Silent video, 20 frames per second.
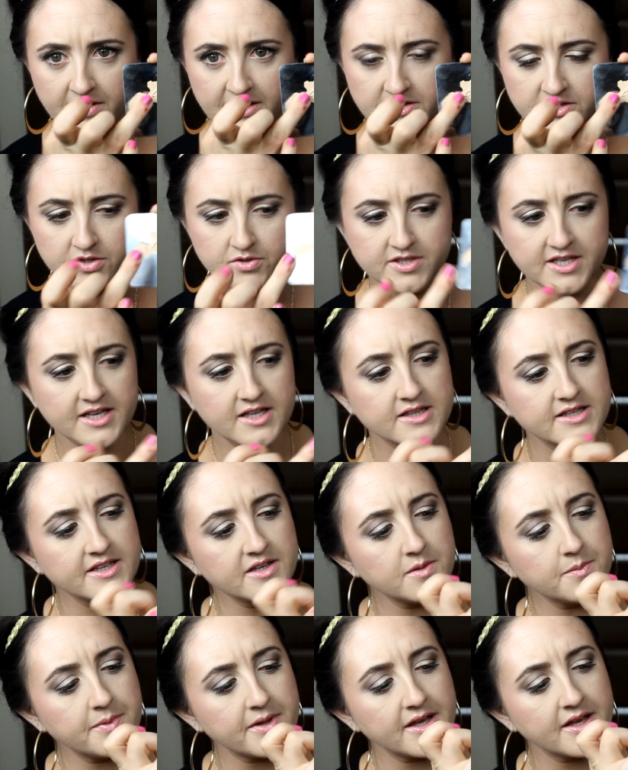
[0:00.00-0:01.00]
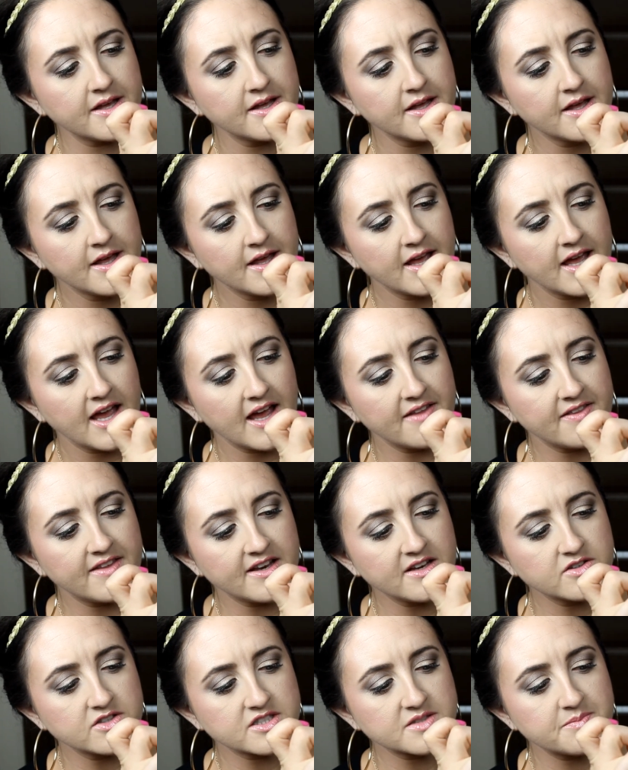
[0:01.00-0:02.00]
Okay, so you take a little bit and
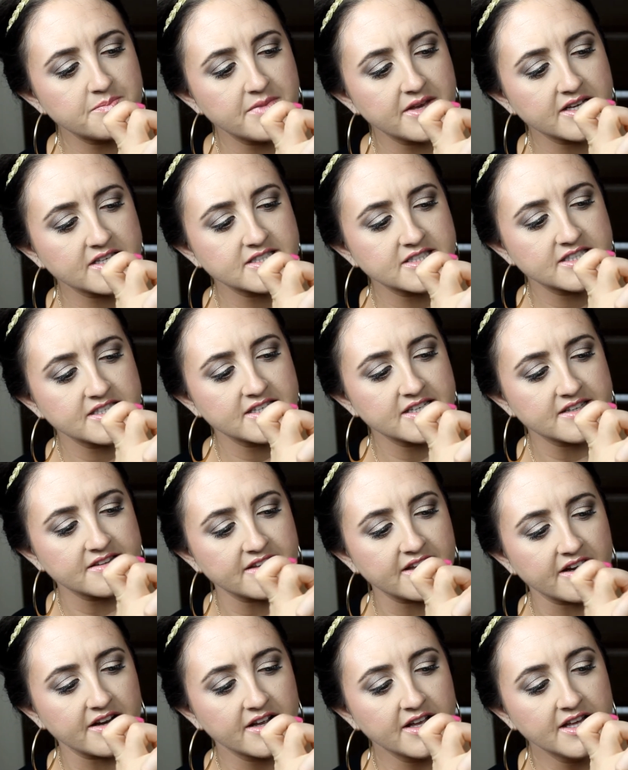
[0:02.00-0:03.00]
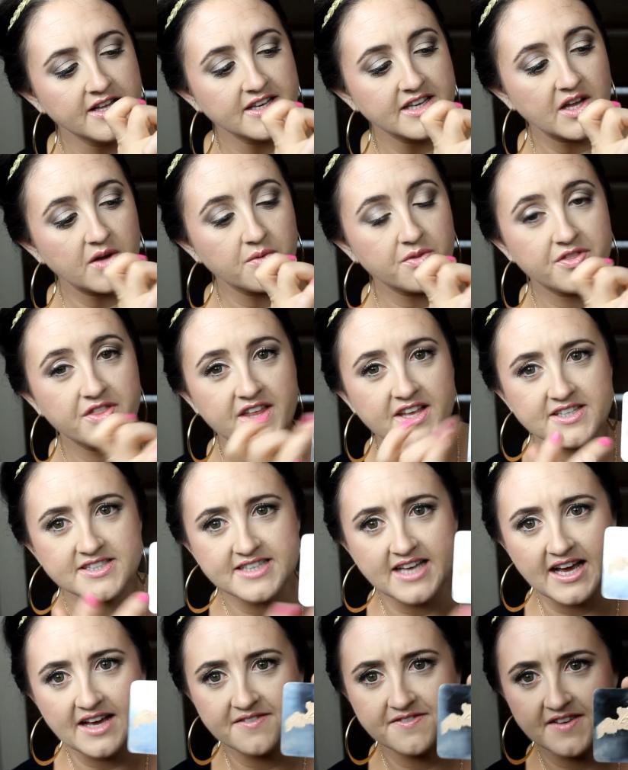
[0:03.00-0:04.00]
then you just mix it in there. Now
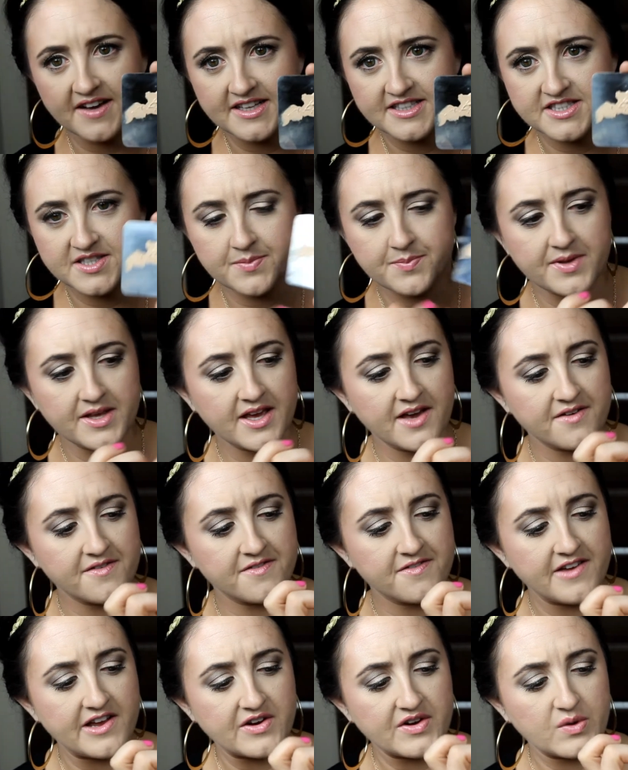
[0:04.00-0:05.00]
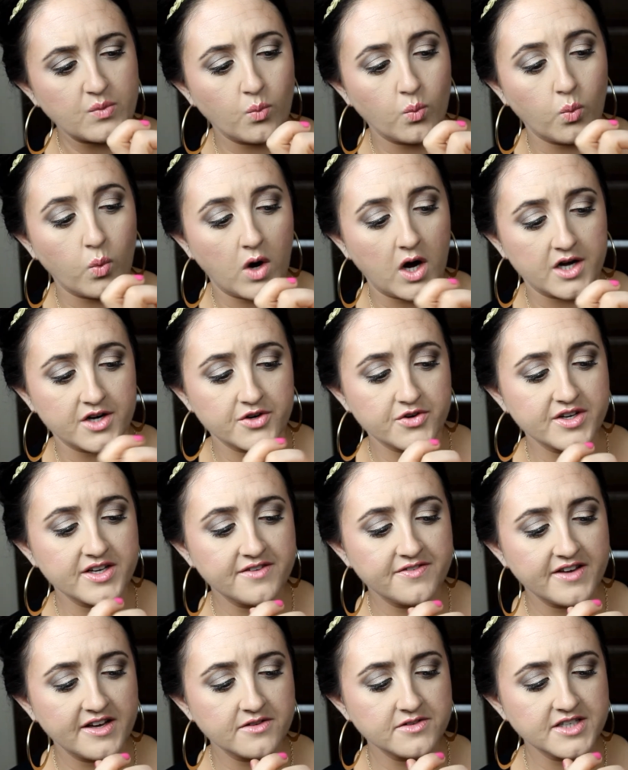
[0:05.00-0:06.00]
this I find to be a very
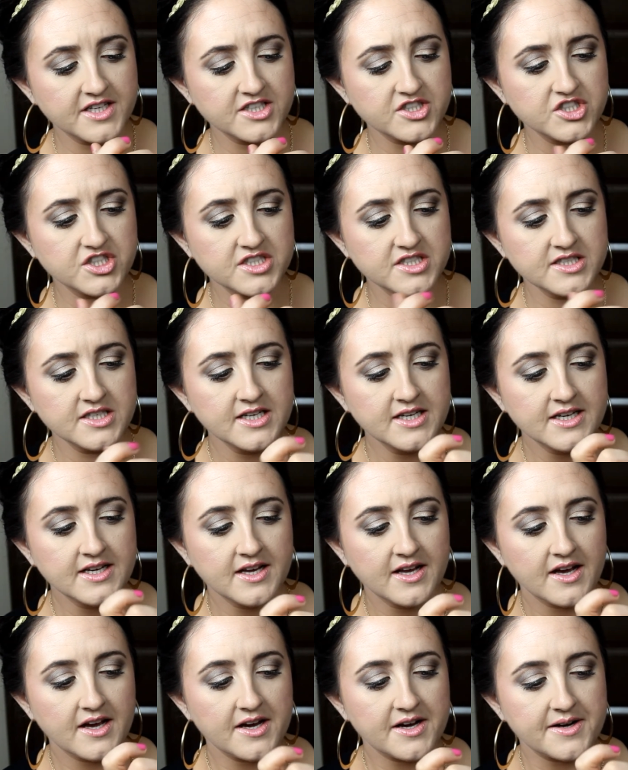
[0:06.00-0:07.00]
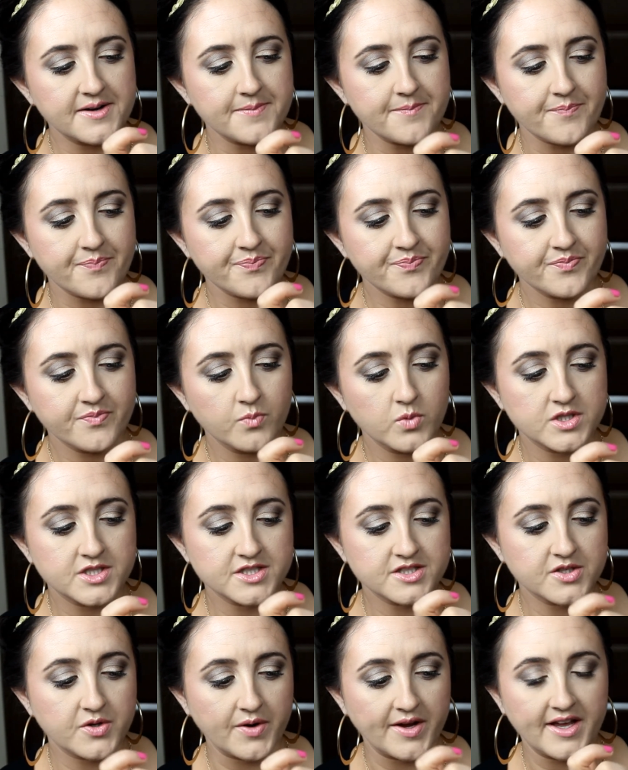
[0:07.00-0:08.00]
watery foundation. Um,
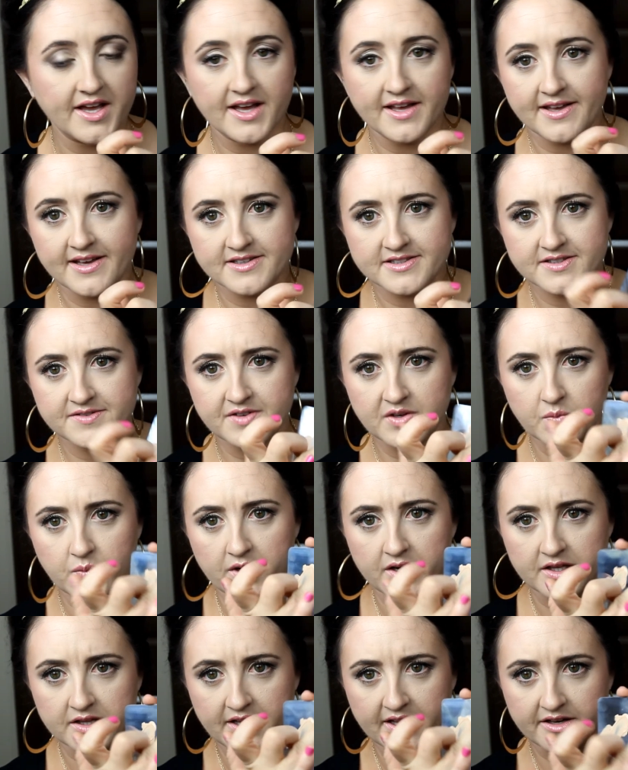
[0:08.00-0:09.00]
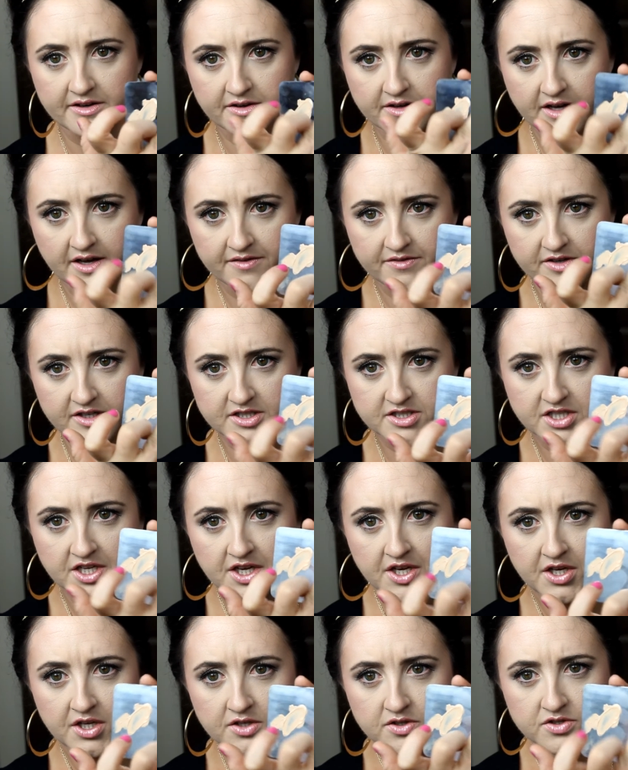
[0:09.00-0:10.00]
which is great, I guess, if you want a lighter coverage.
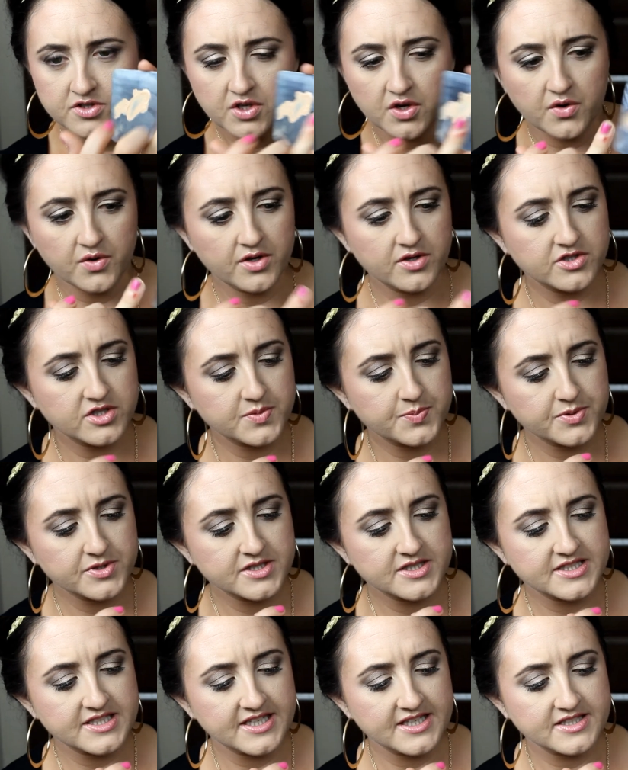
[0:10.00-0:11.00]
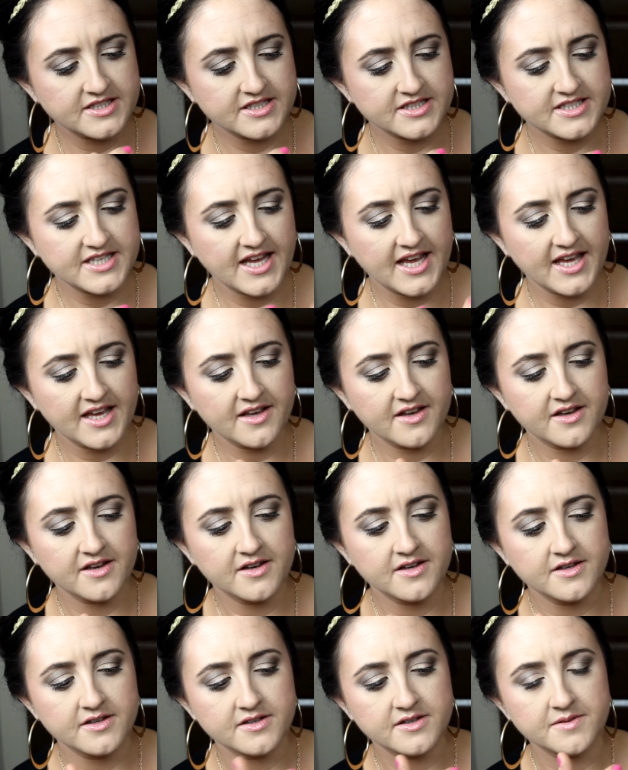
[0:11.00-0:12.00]
So you just proceed to take,
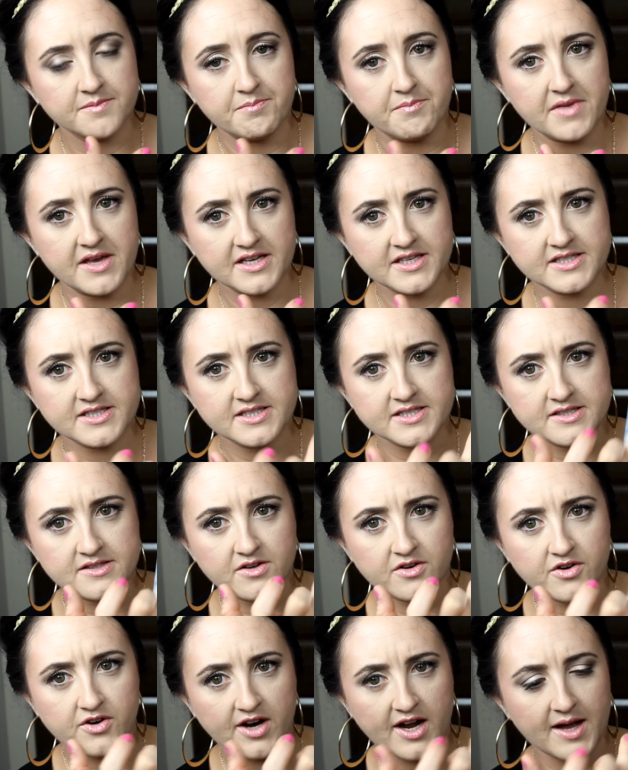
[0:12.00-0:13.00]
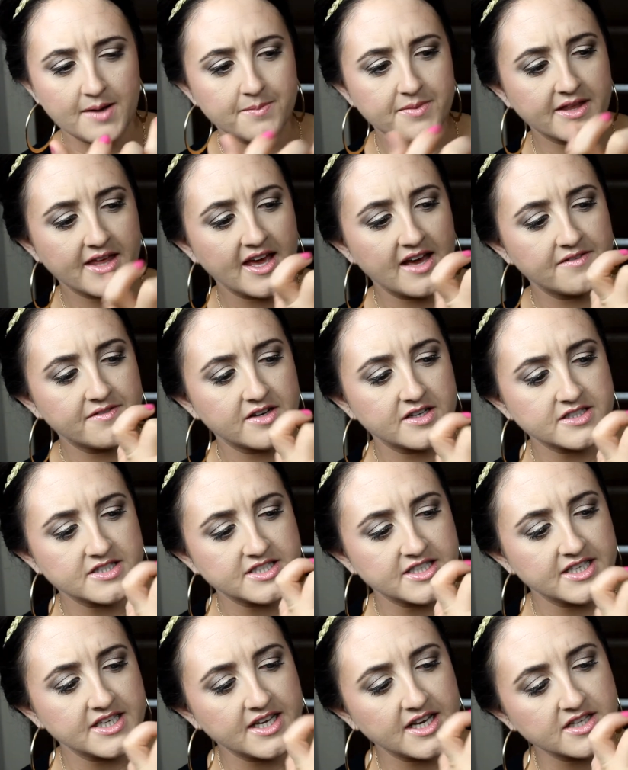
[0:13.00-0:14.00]
mix, grab the Kat
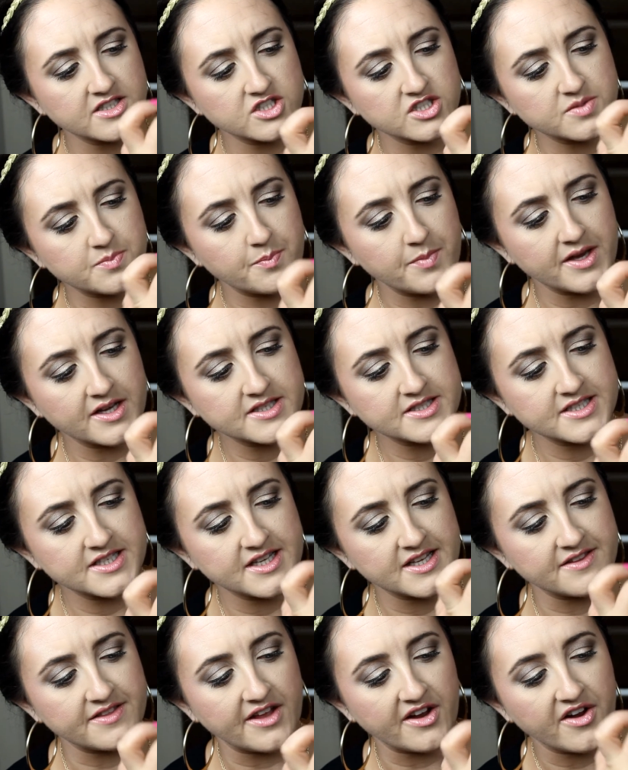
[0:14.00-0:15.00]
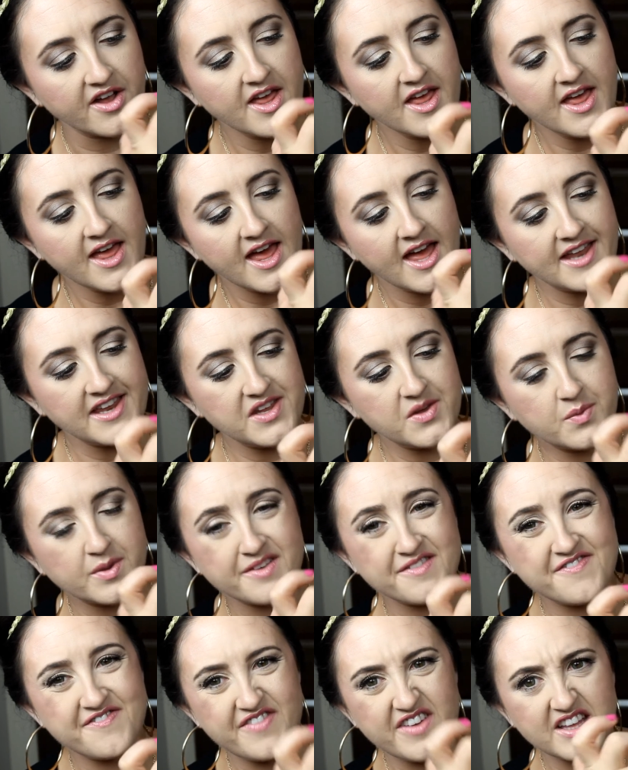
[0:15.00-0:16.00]
Von D and just mix it in there. And you
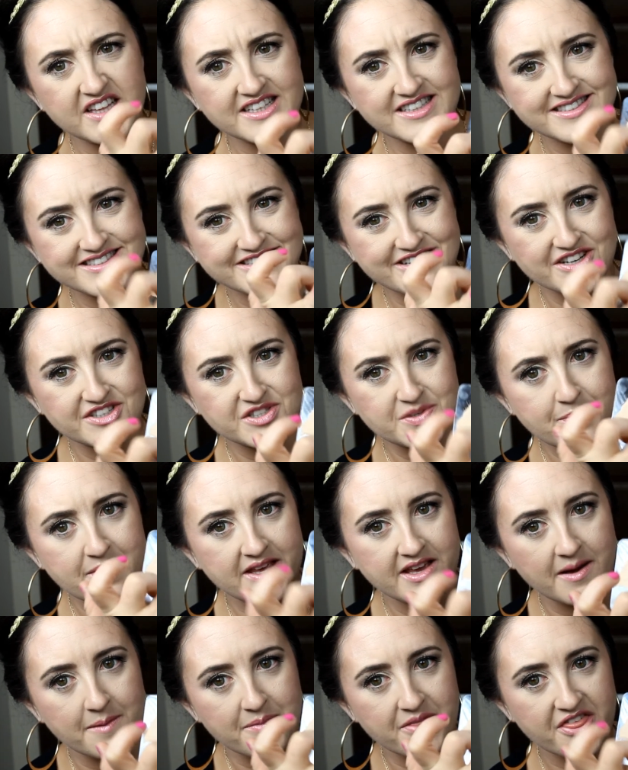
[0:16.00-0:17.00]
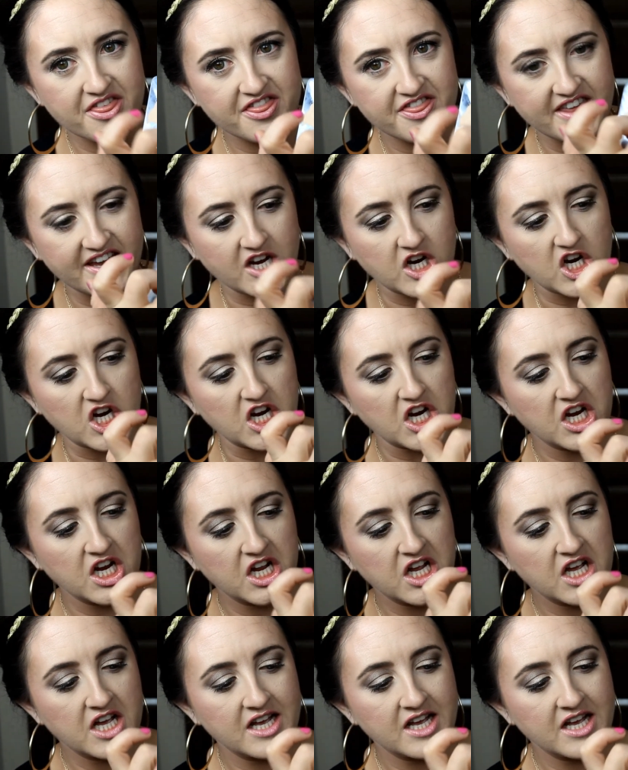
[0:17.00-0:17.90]
can feel it start to become thicker.